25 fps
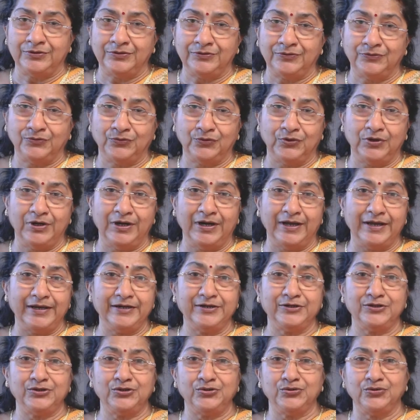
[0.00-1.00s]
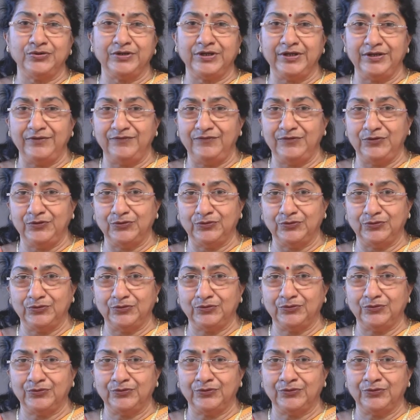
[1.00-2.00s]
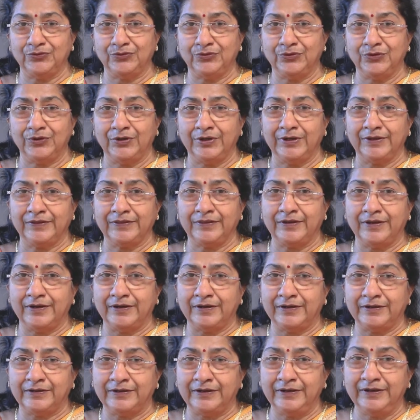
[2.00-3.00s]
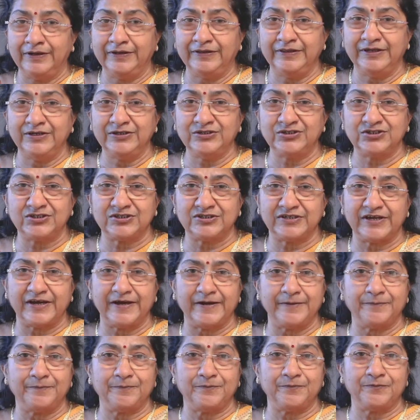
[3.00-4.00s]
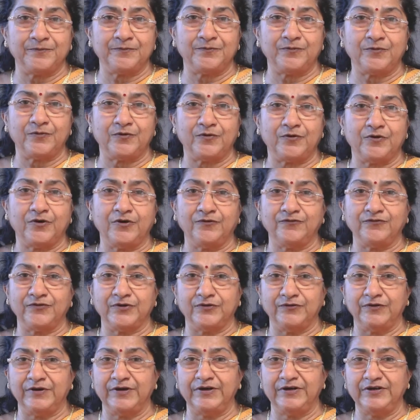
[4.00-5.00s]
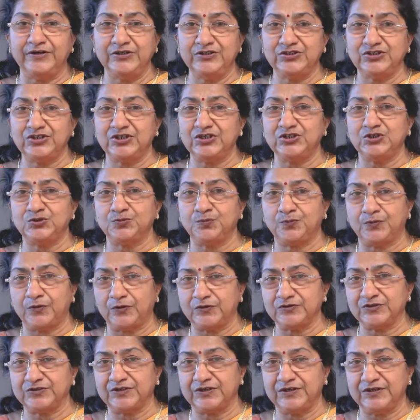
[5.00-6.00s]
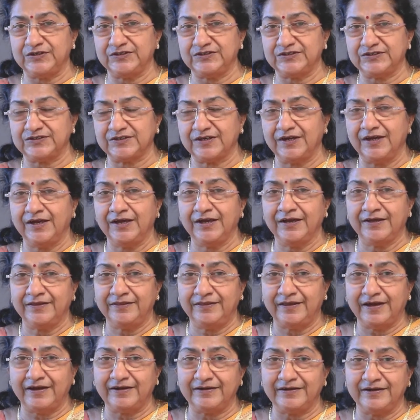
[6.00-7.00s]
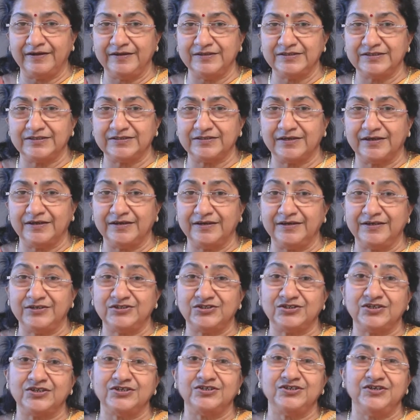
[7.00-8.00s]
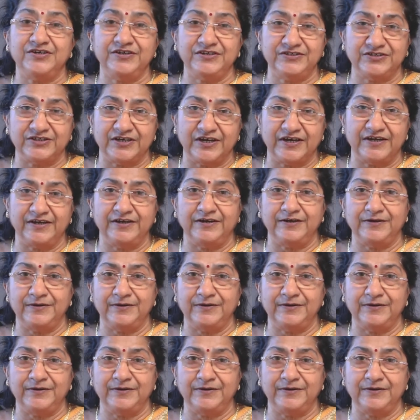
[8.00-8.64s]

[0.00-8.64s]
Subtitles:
would like to give you the another step of our research process, that is research design.